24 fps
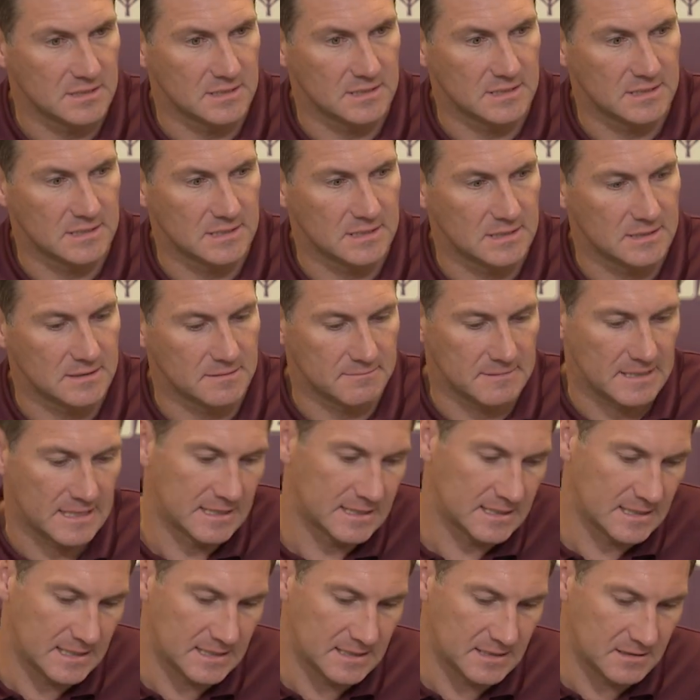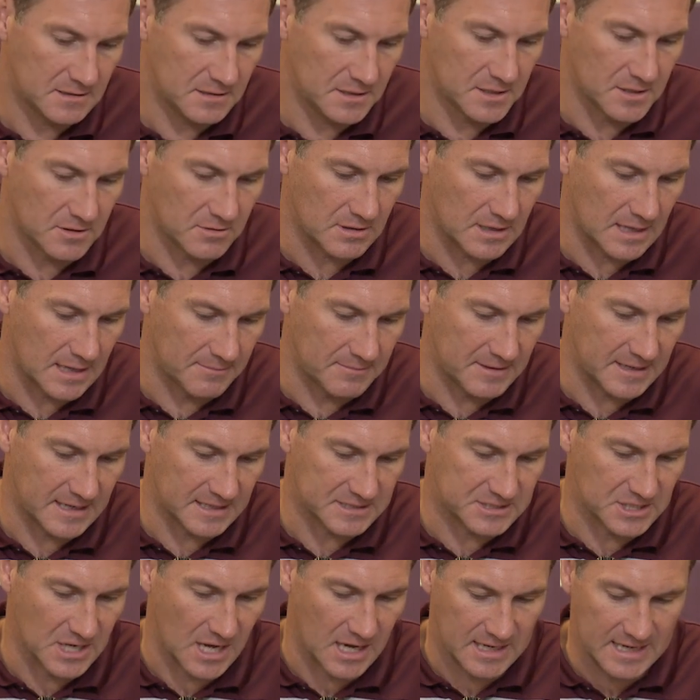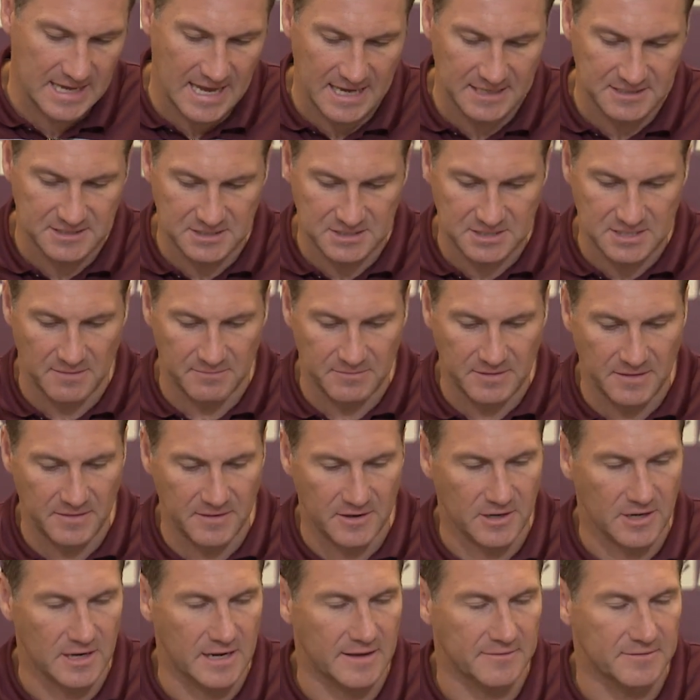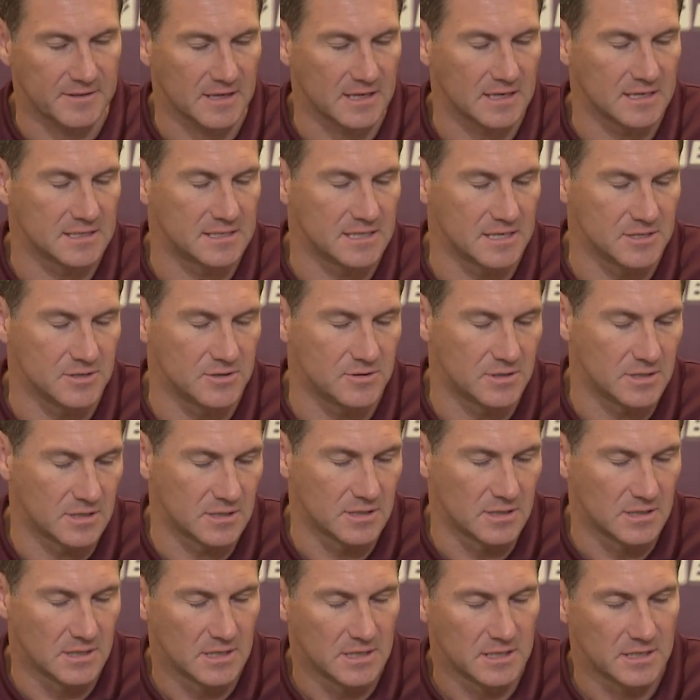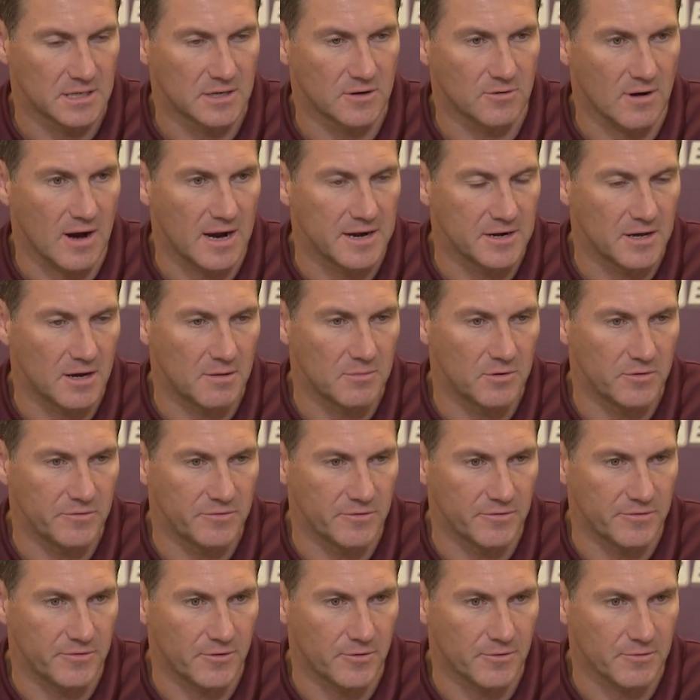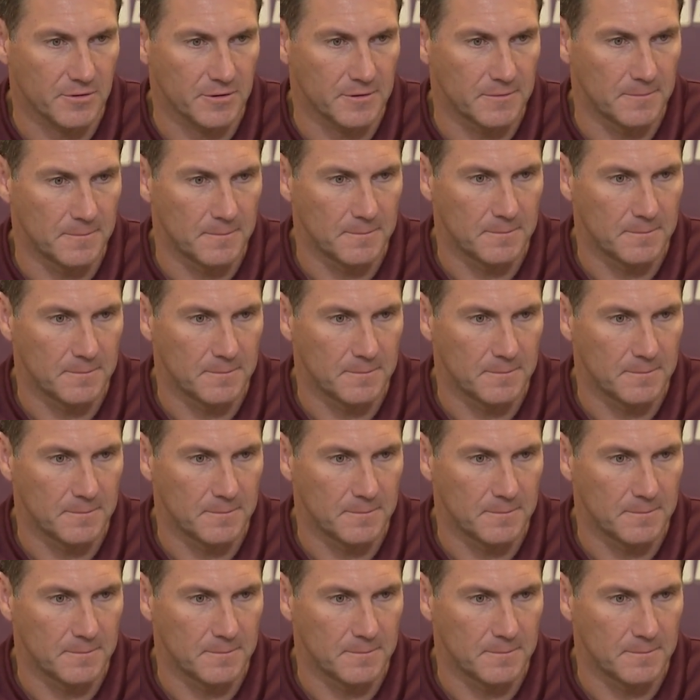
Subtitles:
And then, you know, I mean, as young guys, it's something they're going to have to continue to grind on moving forward.